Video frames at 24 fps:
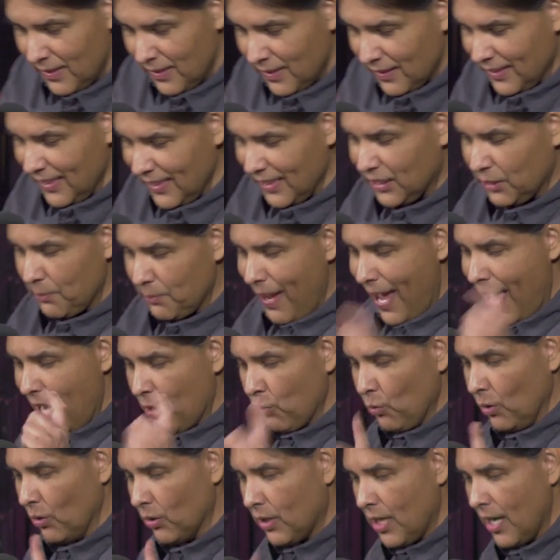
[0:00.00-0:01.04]
This
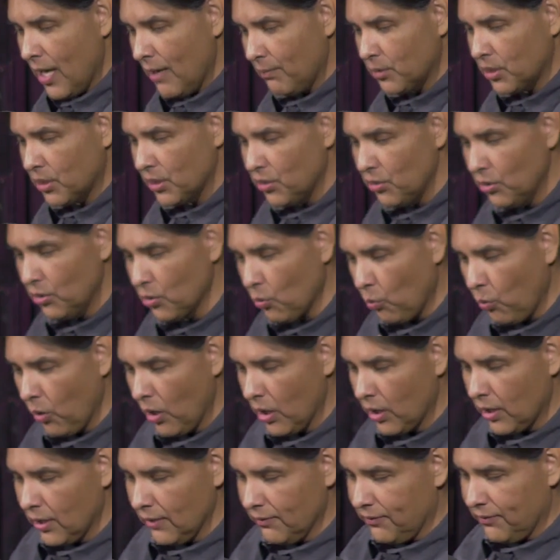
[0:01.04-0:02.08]
man will come to do the
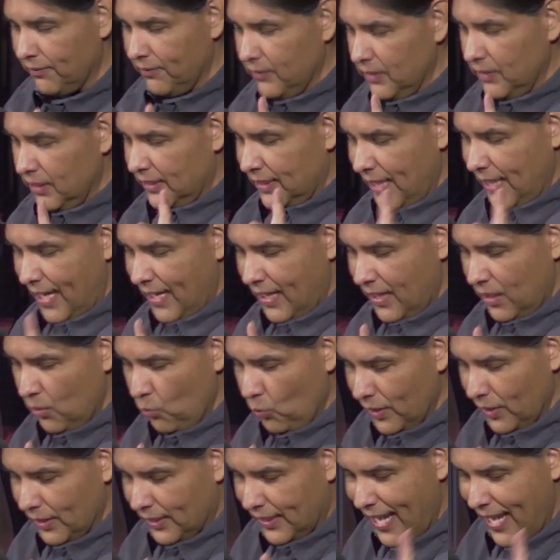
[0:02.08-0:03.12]
work of Satan
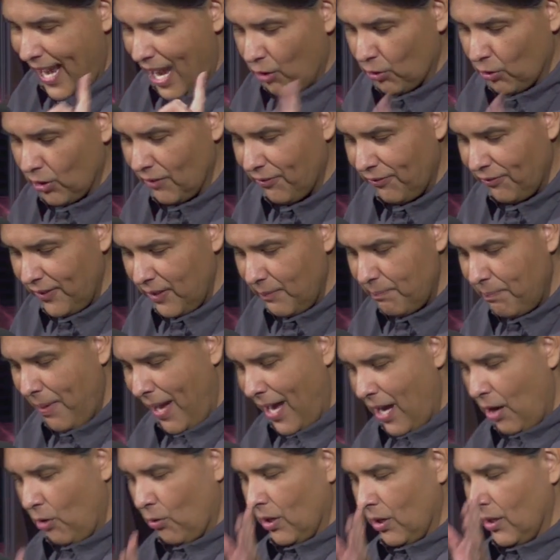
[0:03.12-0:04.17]
with counterfeit
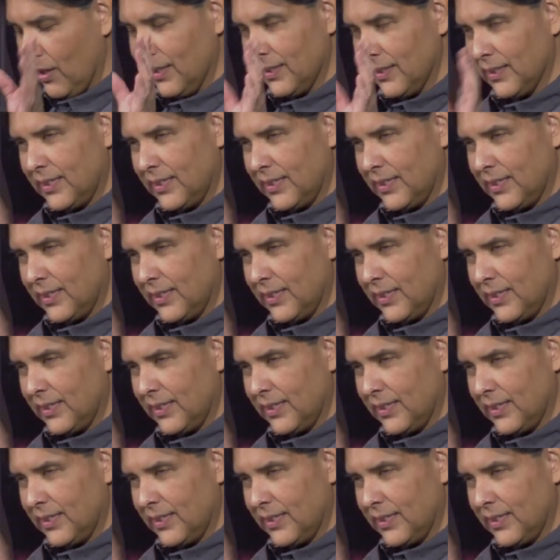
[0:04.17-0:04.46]
power and